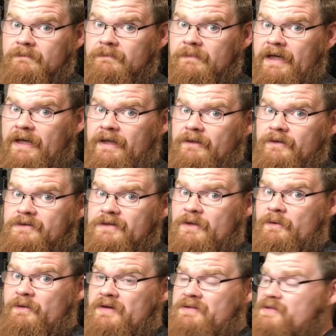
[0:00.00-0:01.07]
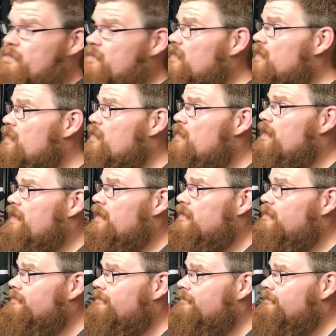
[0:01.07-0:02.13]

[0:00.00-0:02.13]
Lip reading: Hey, looks like we've got something new here.